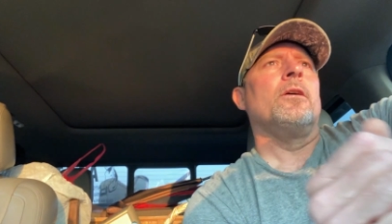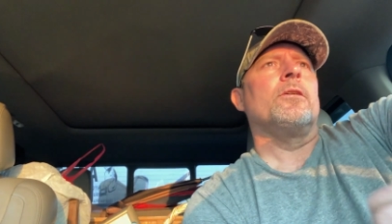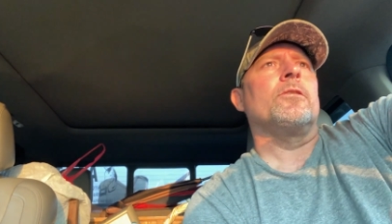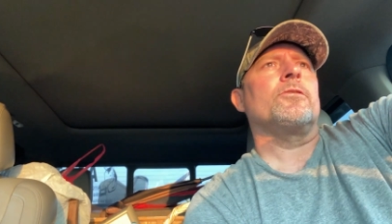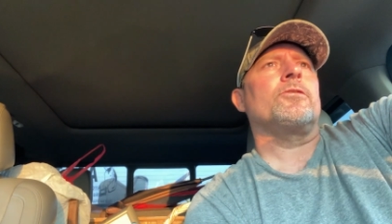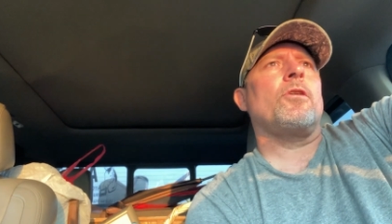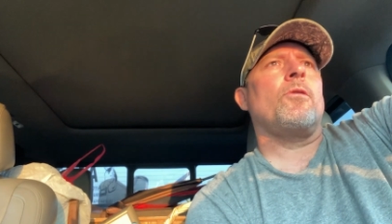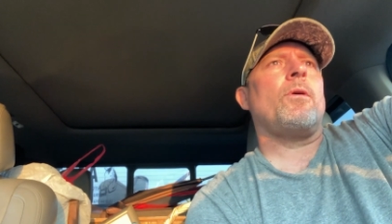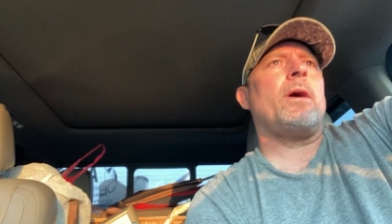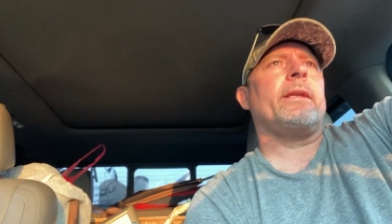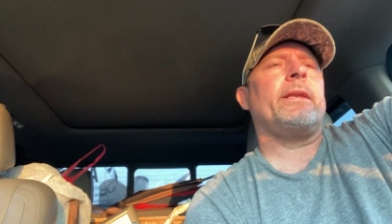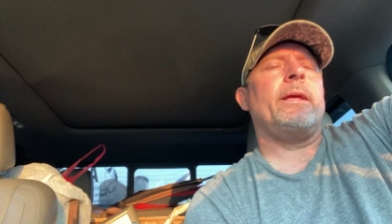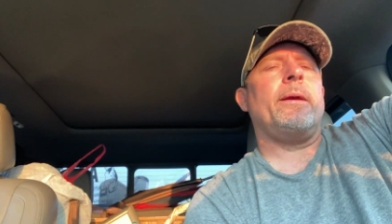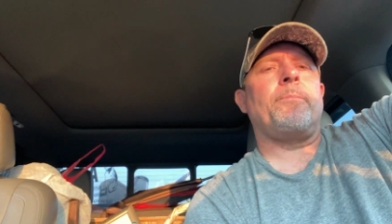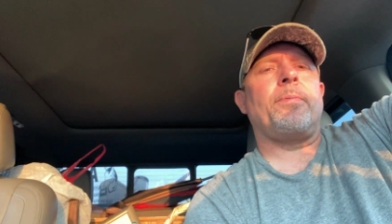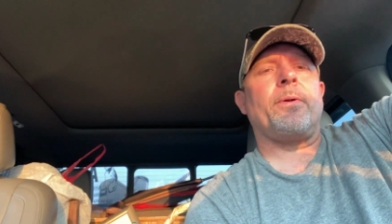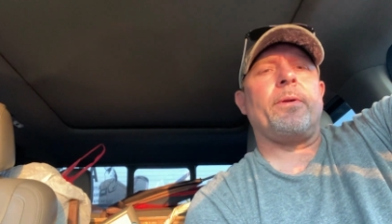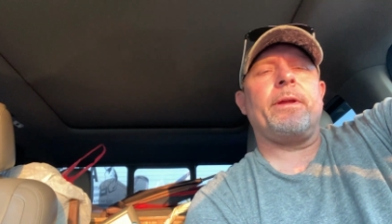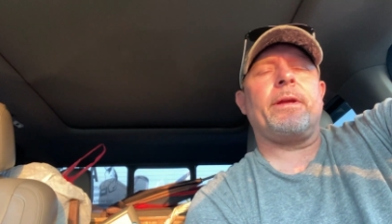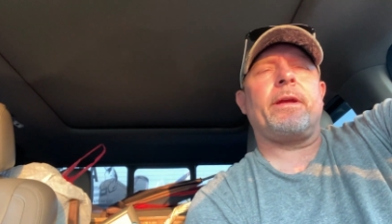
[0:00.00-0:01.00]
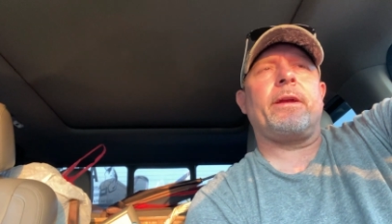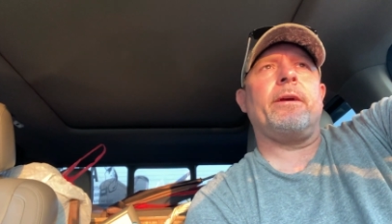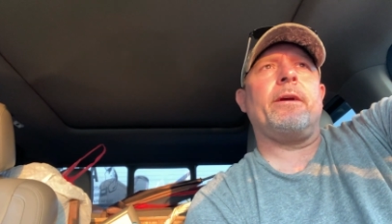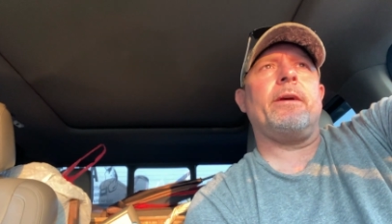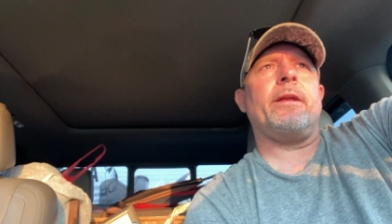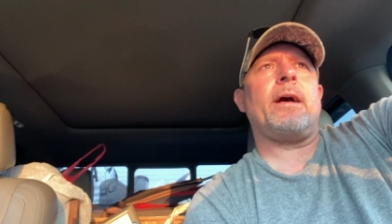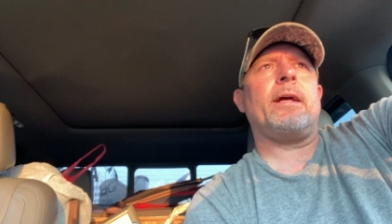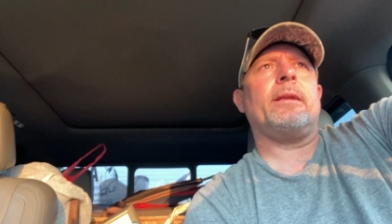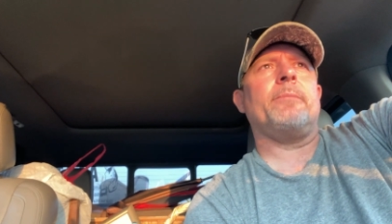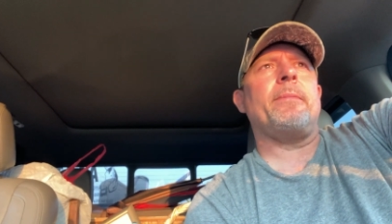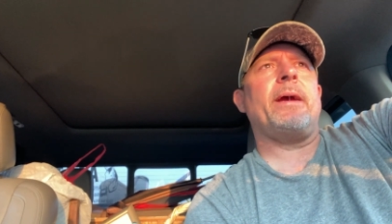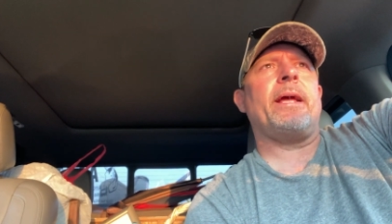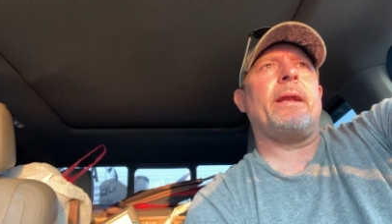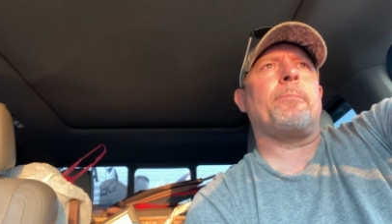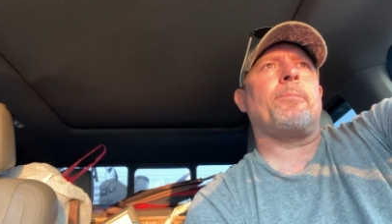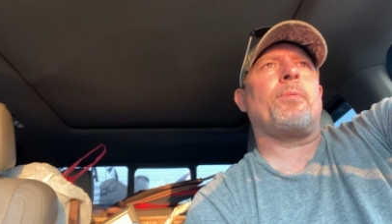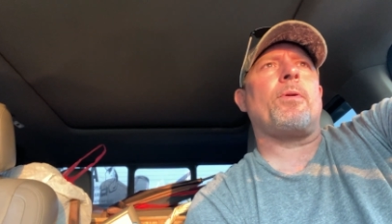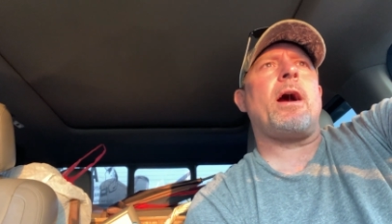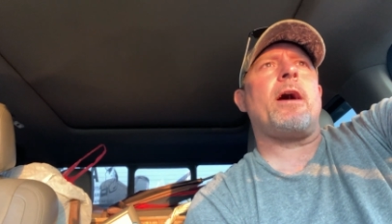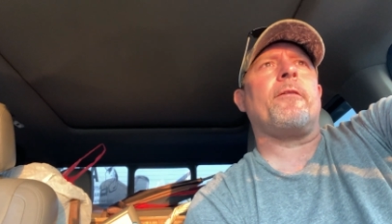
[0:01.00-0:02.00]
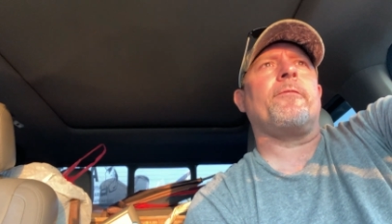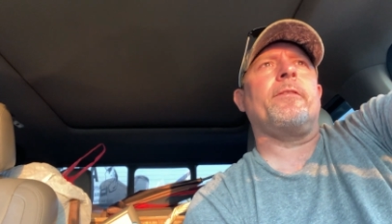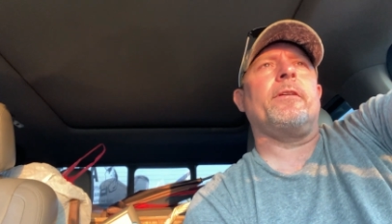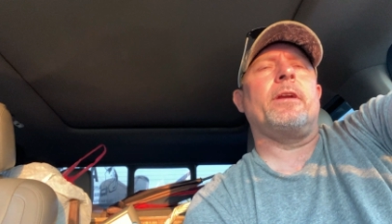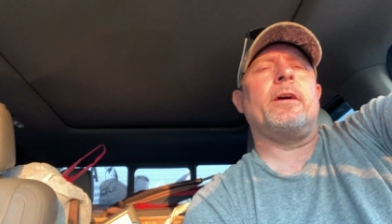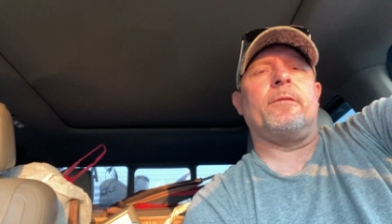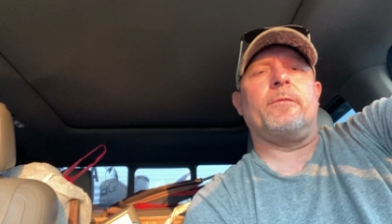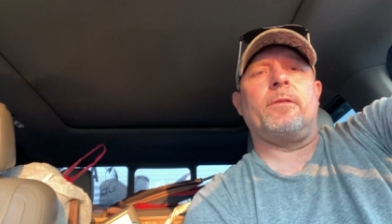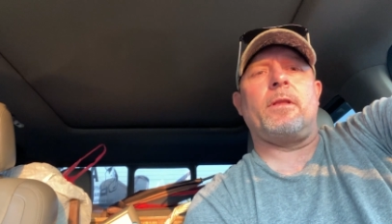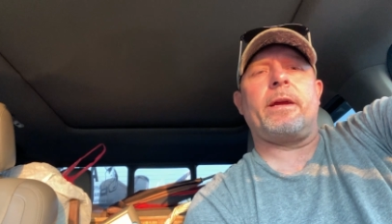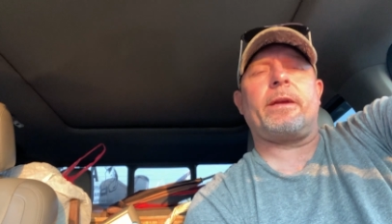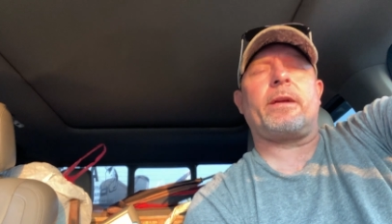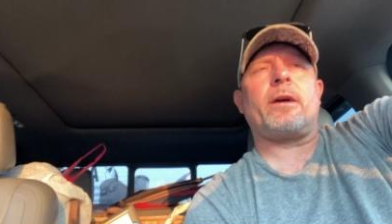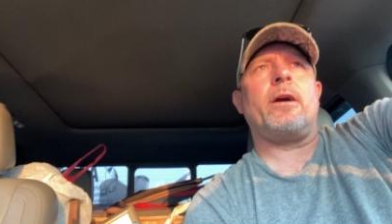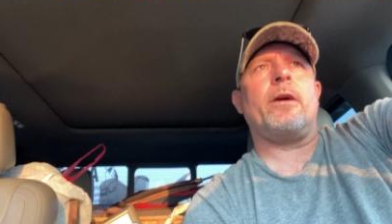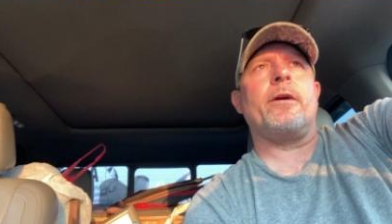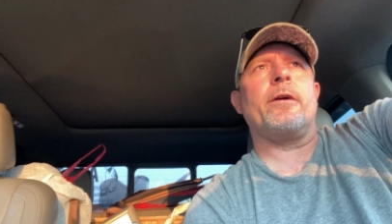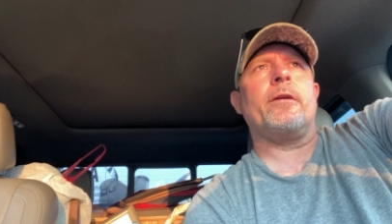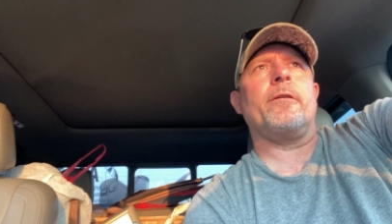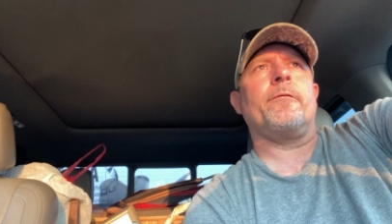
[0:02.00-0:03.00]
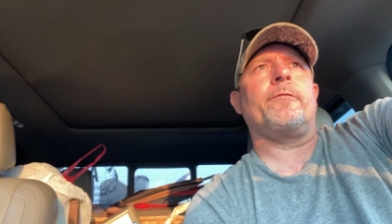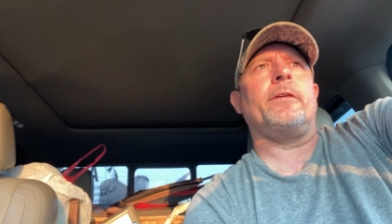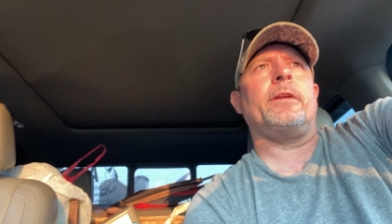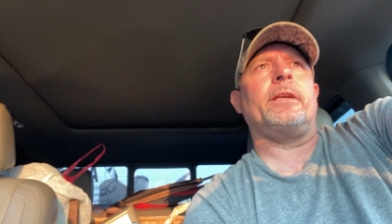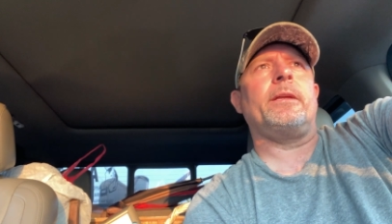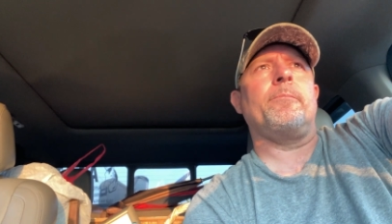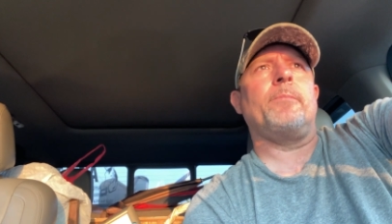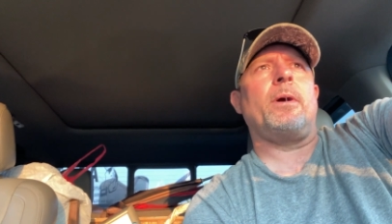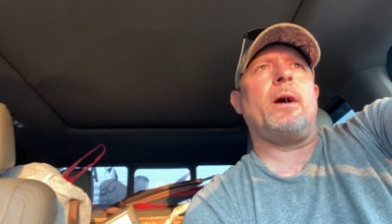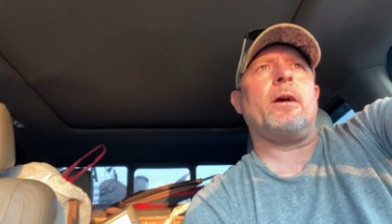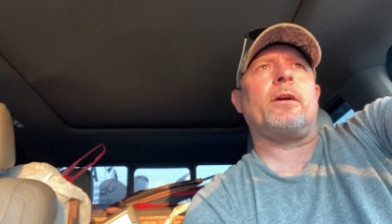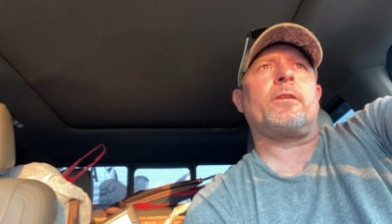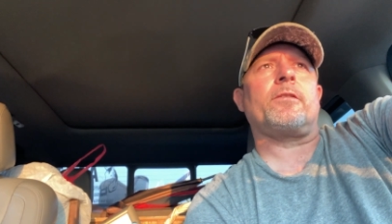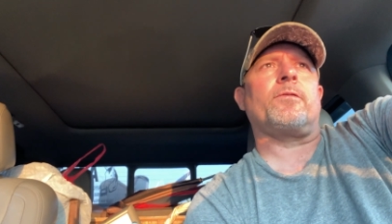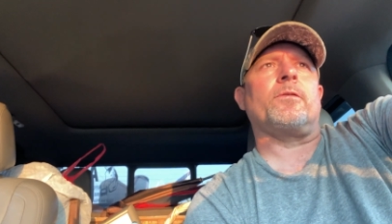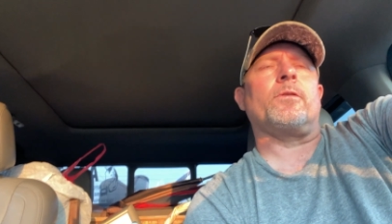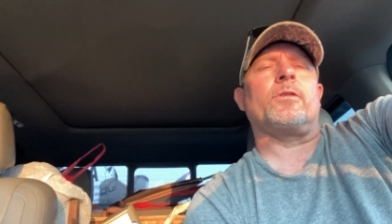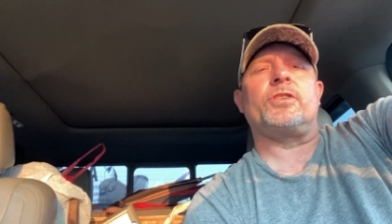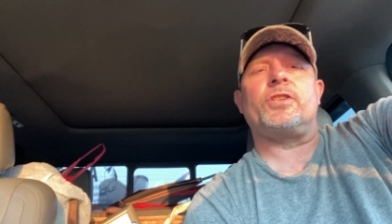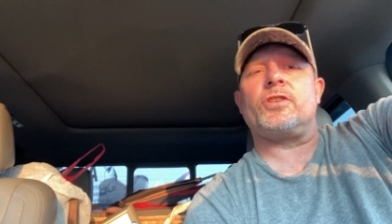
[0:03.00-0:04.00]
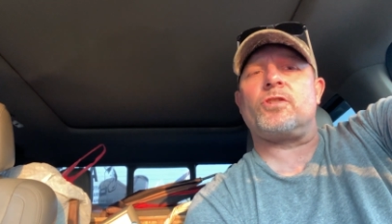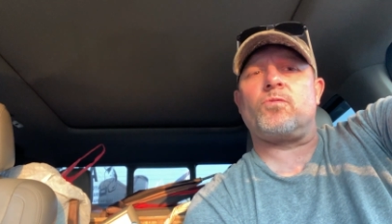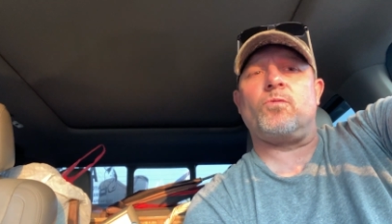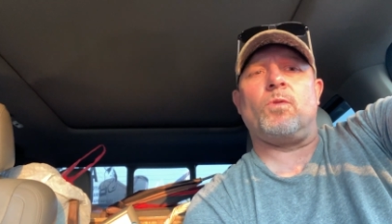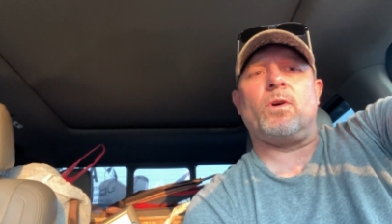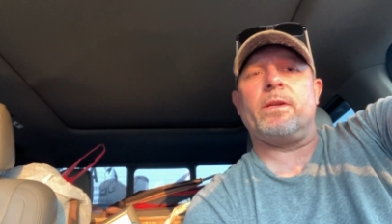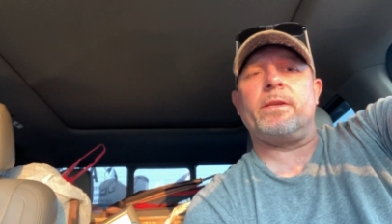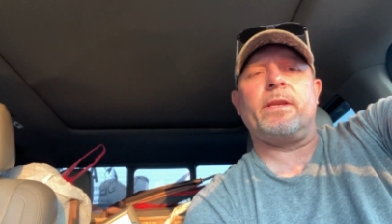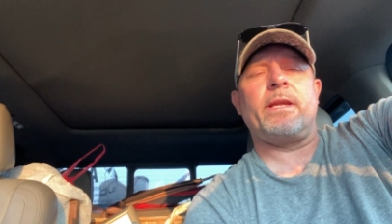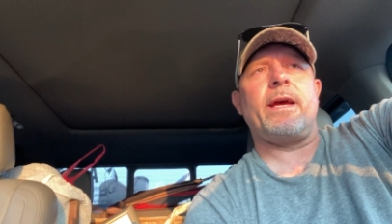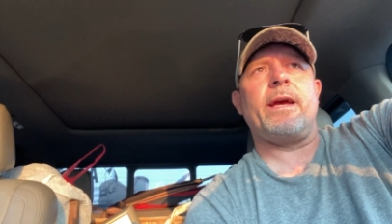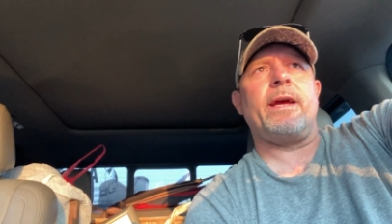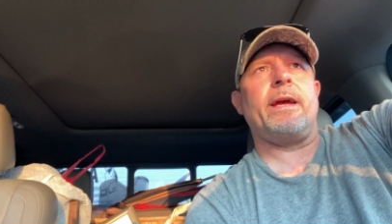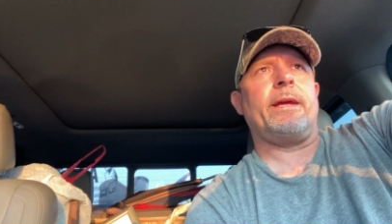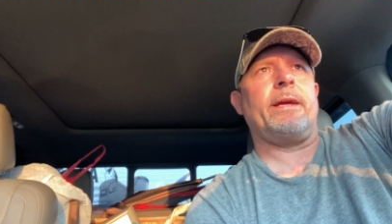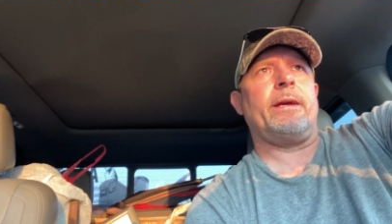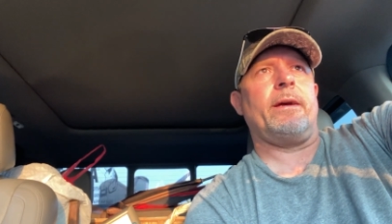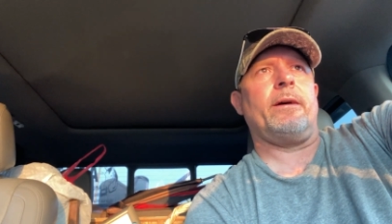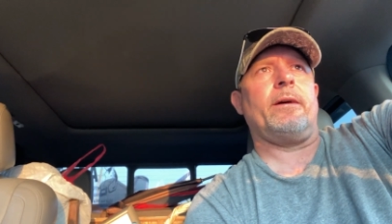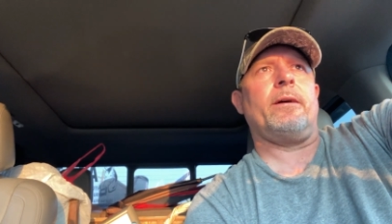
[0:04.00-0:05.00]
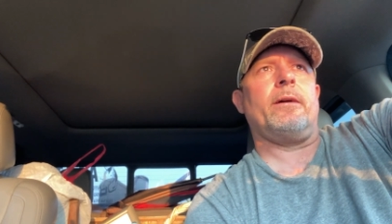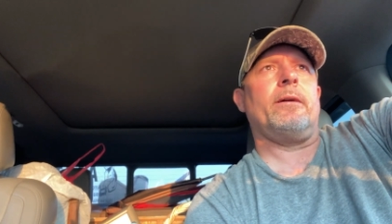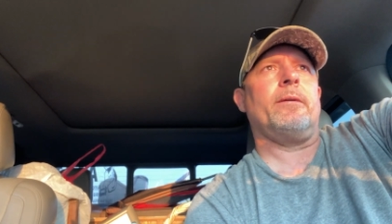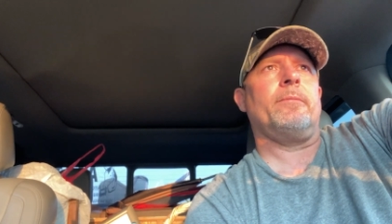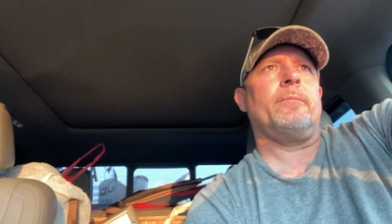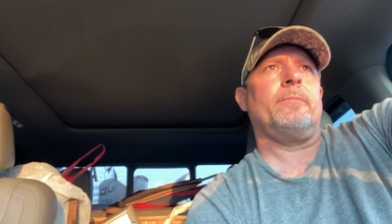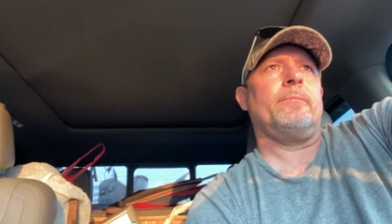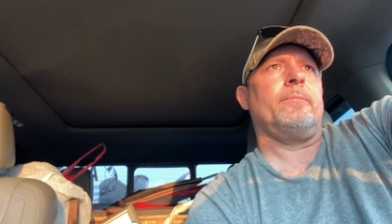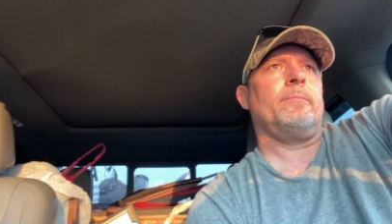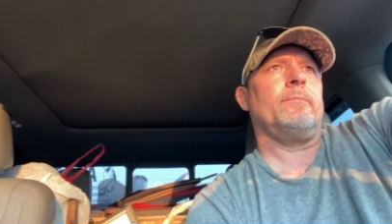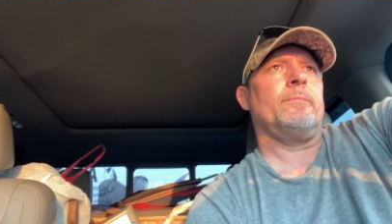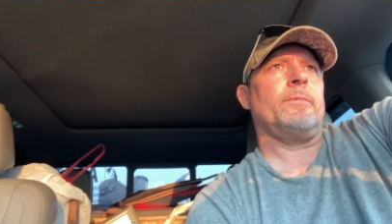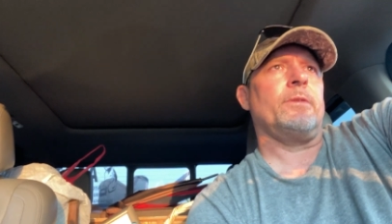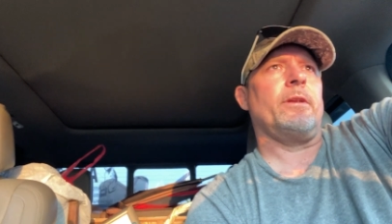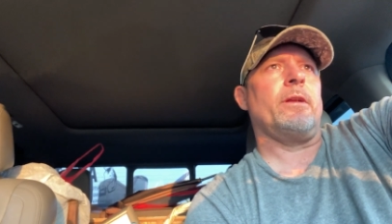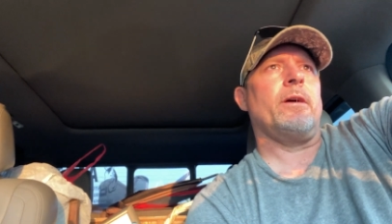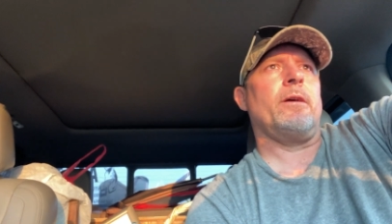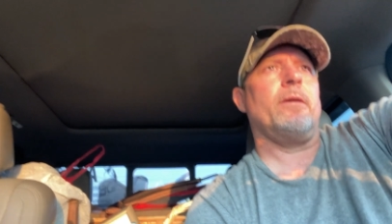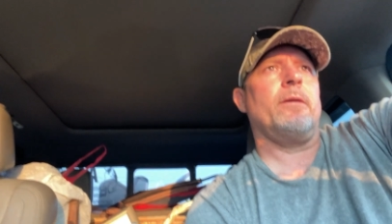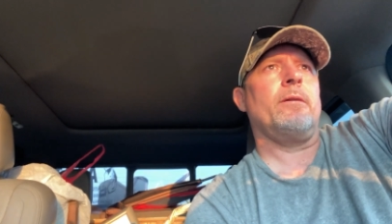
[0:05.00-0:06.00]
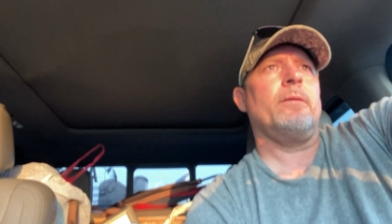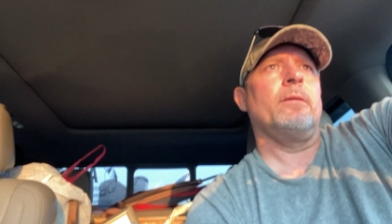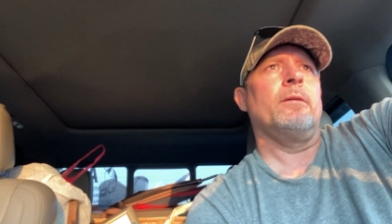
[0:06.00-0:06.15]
So I did pretty good. I made a profit of like a hundred fifty bucks for just one day, uh, you know,